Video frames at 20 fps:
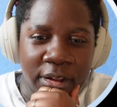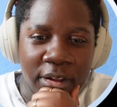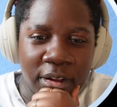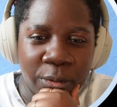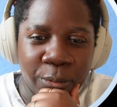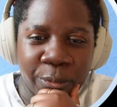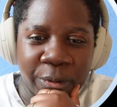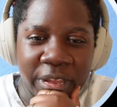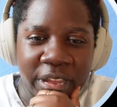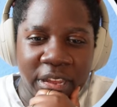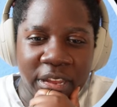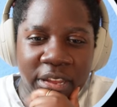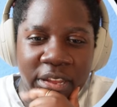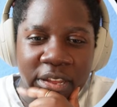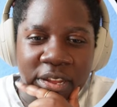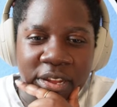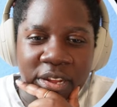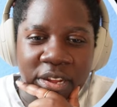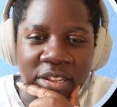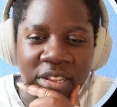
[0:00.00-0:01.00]
a week?
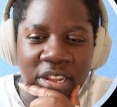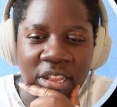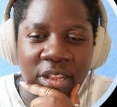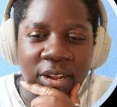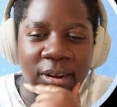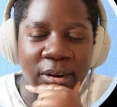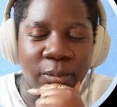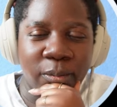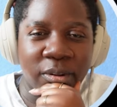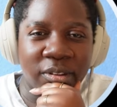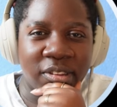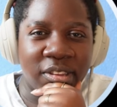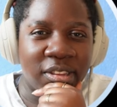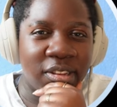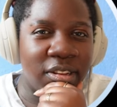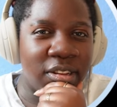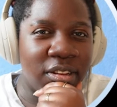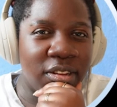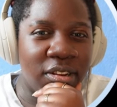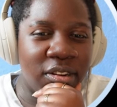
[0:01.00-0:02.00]
Because I thought it
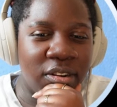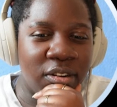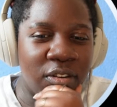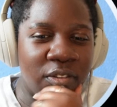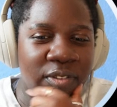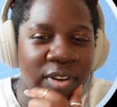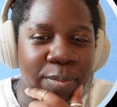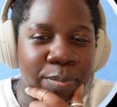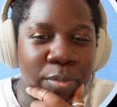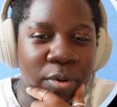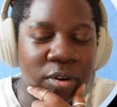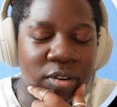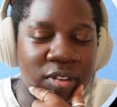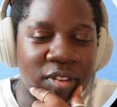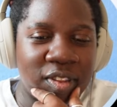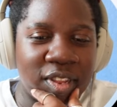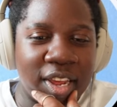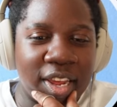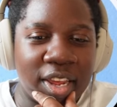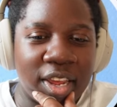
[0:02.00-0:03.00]
was November
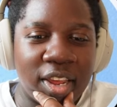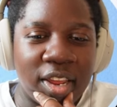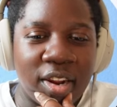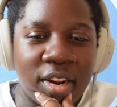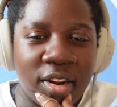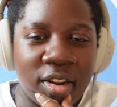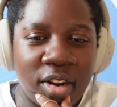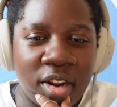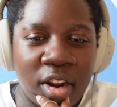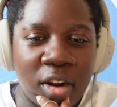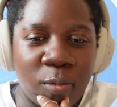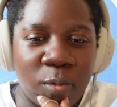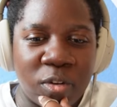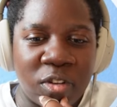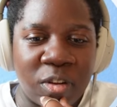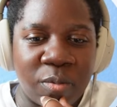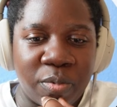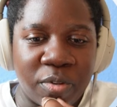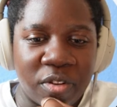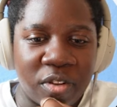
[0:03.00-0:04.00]
2nd that it
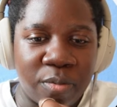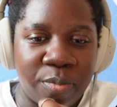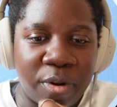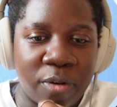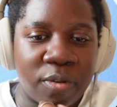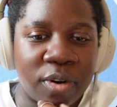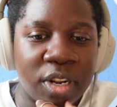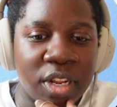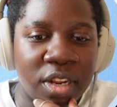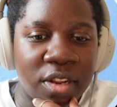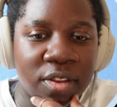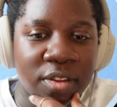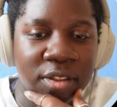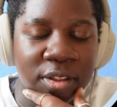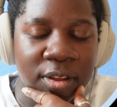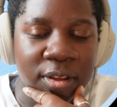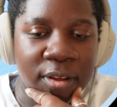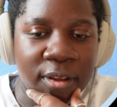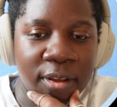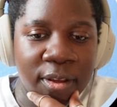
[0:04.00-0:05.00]
was supposed to be released.